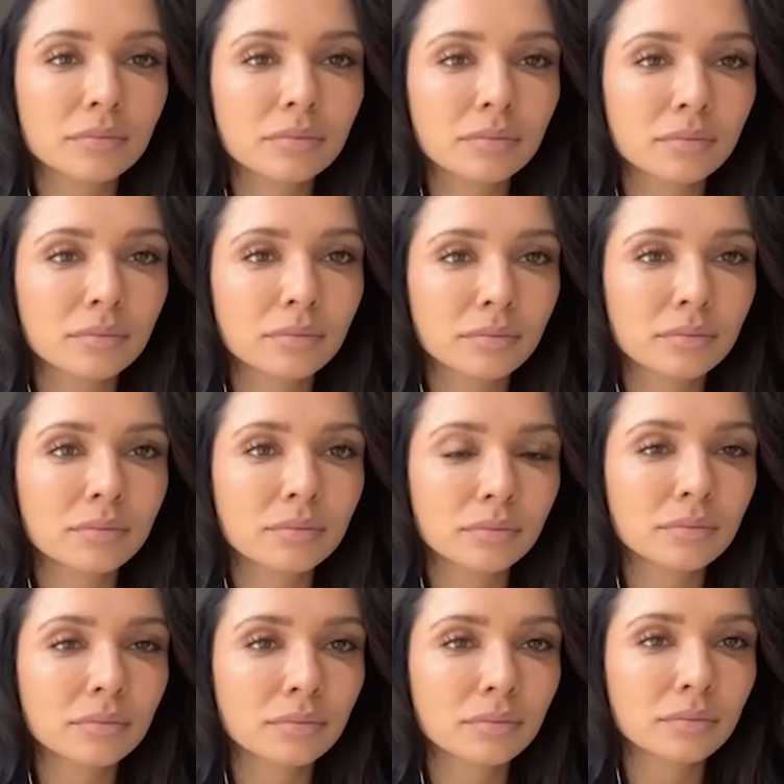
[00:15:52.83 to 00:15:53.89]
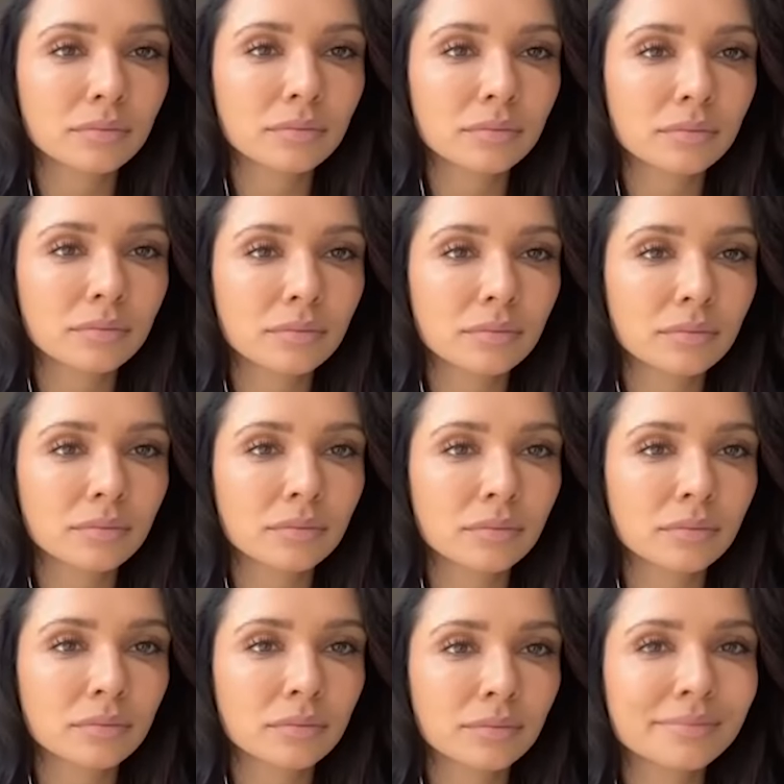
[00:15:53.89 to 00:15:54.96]

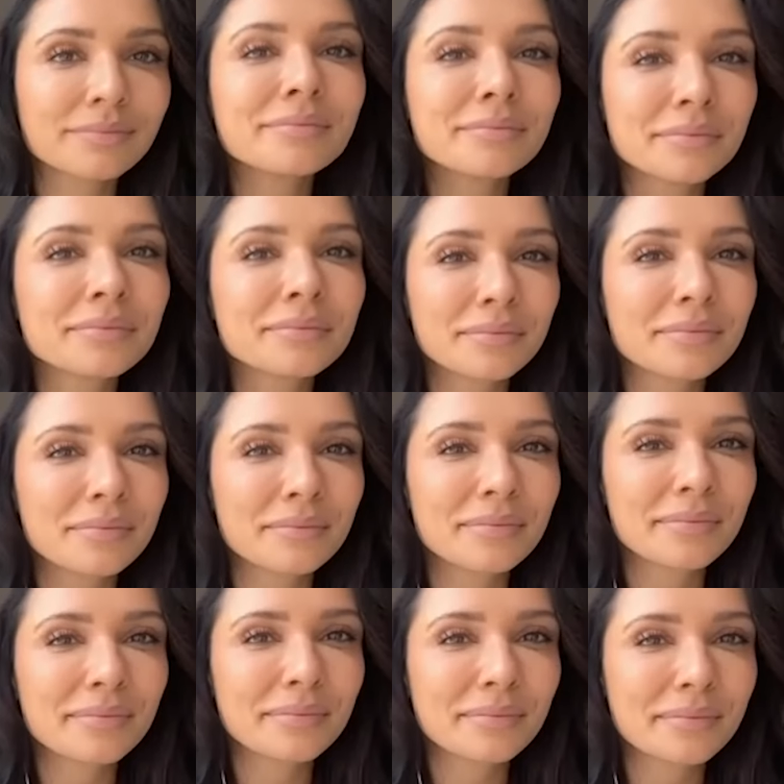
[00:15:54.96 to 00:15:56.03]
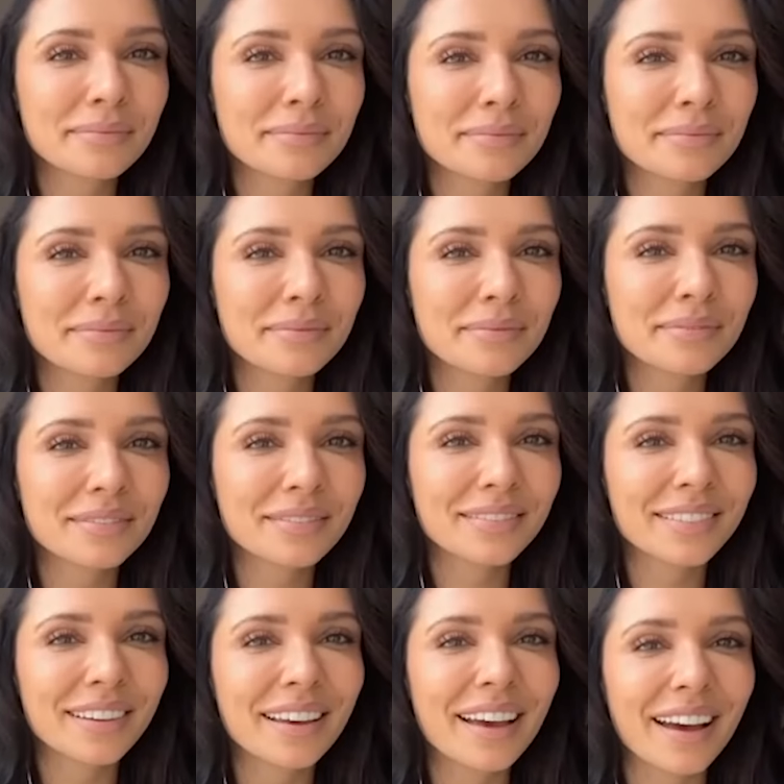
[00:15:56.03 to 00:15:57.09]

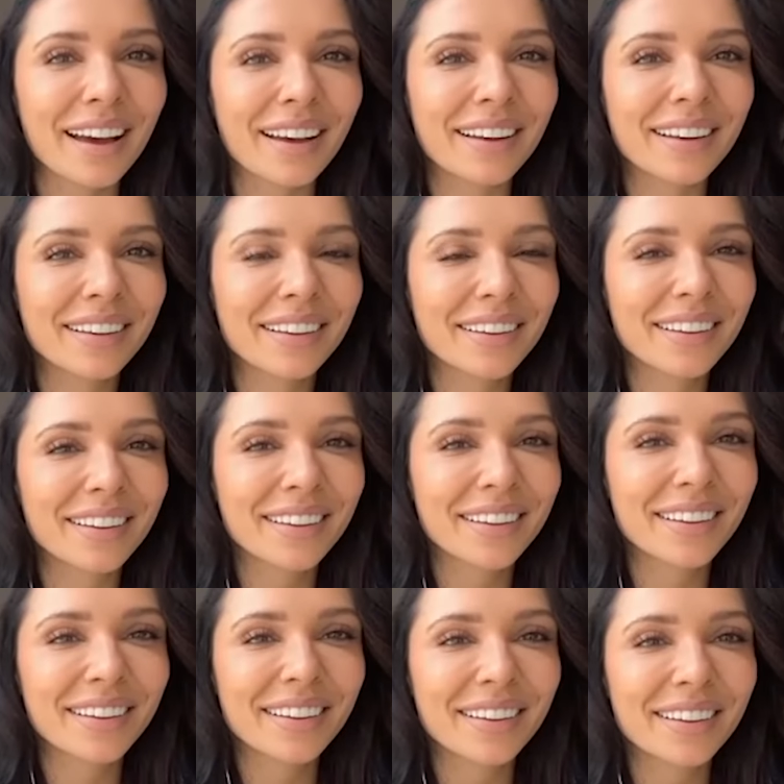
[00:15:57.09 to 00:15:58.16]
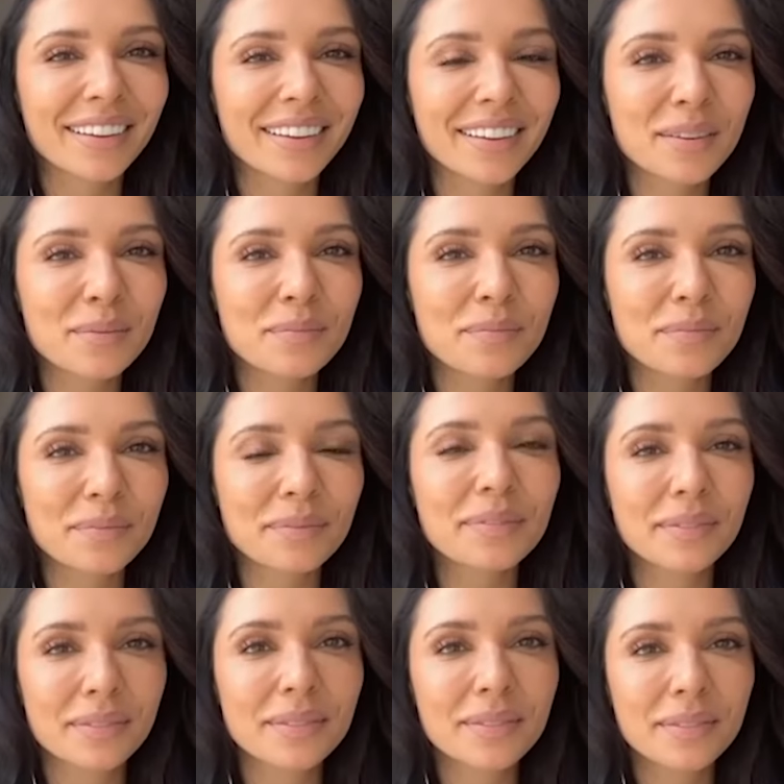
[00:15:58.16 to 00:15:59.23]

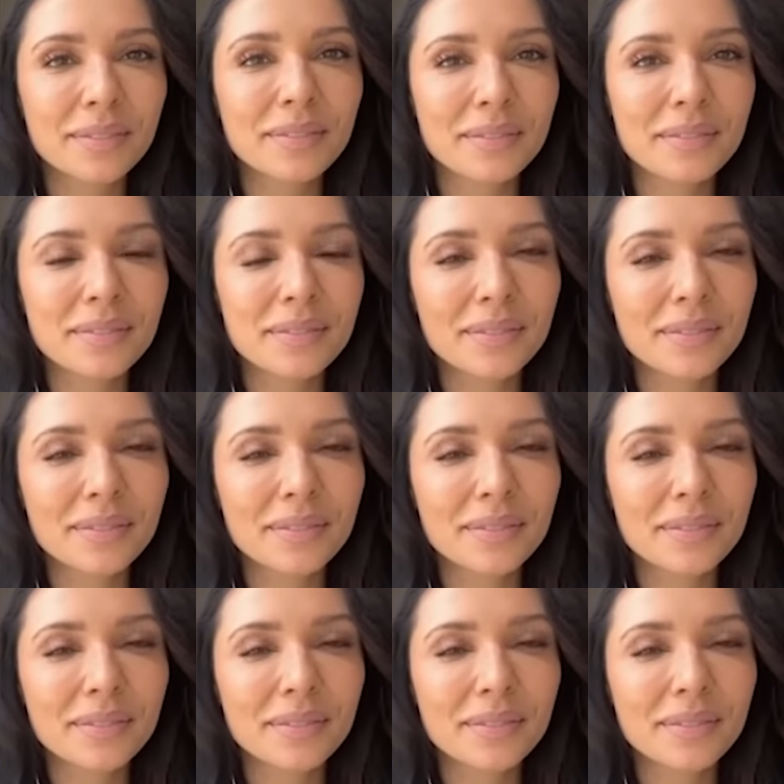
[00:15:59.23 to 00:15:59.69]
No words are spoken by the person on screen.